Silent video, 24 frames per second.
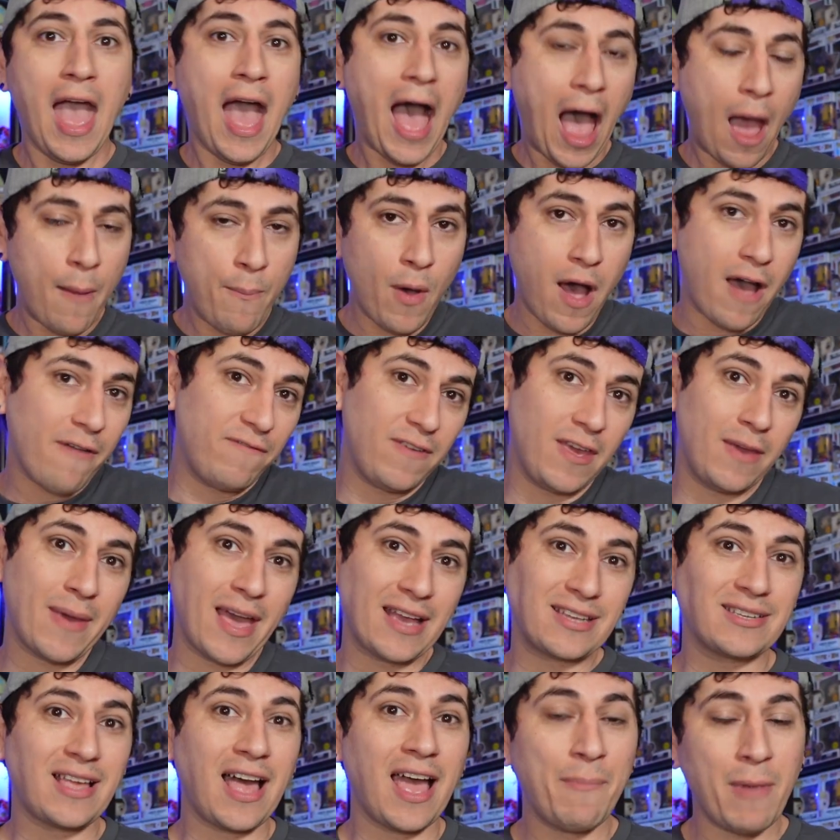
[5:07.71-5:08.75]
I bought
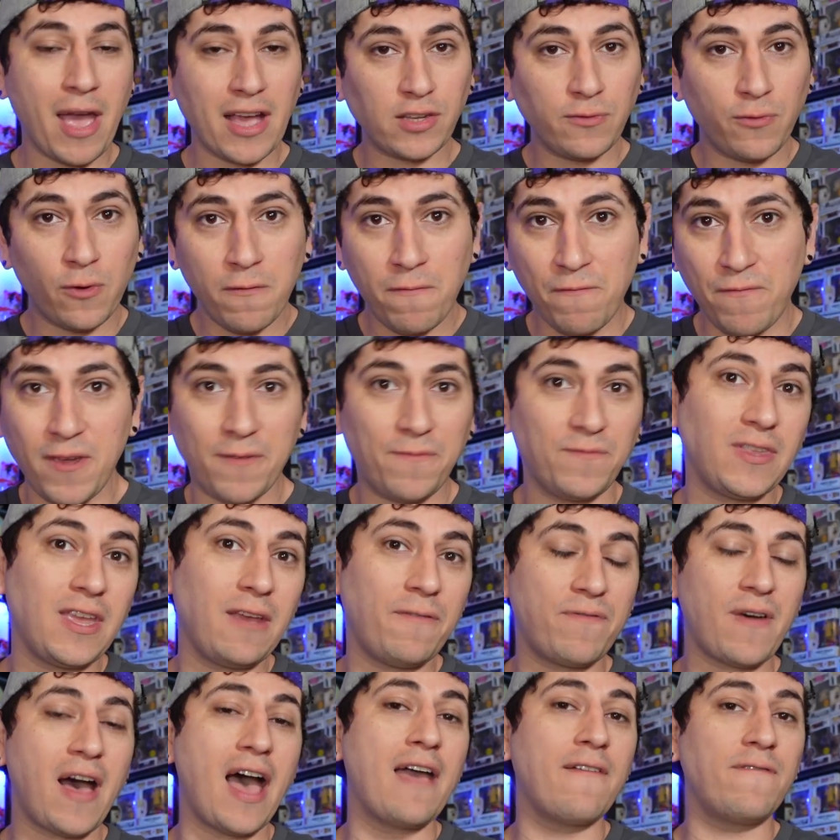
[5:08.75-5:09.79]
VMAX Climax for
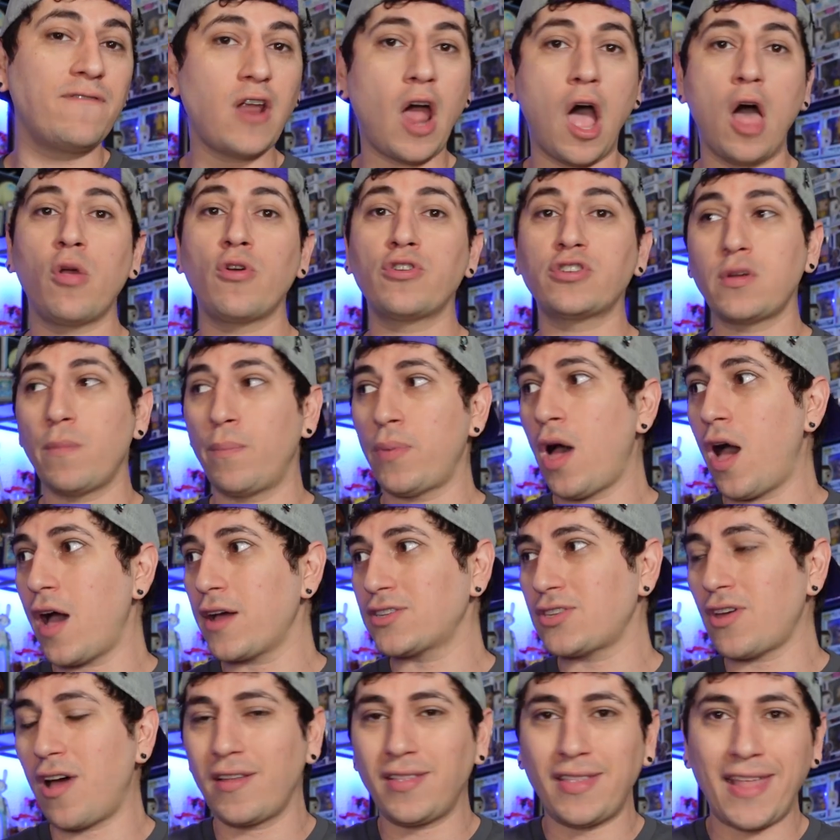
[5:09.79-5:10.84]
$55 a
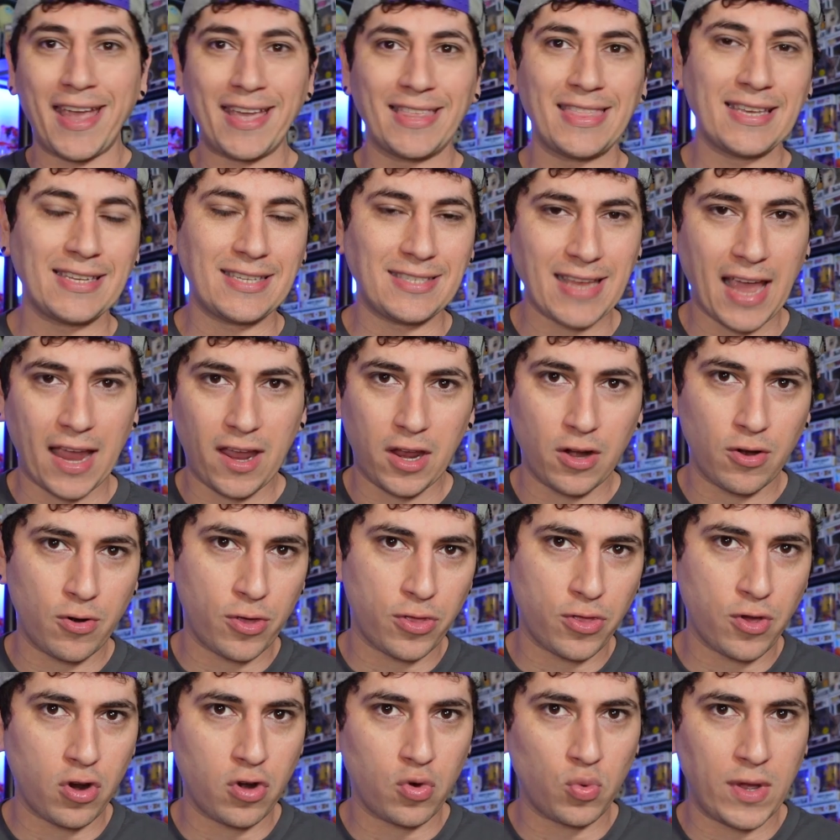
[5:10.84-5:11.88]
box on like the second or
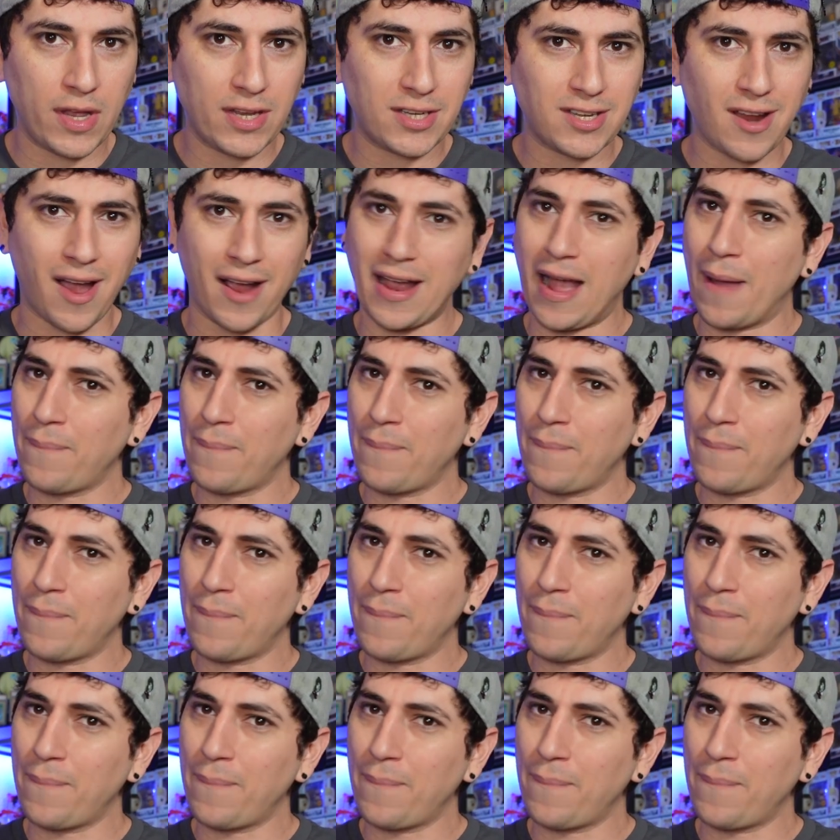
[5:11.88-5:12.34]
third restock.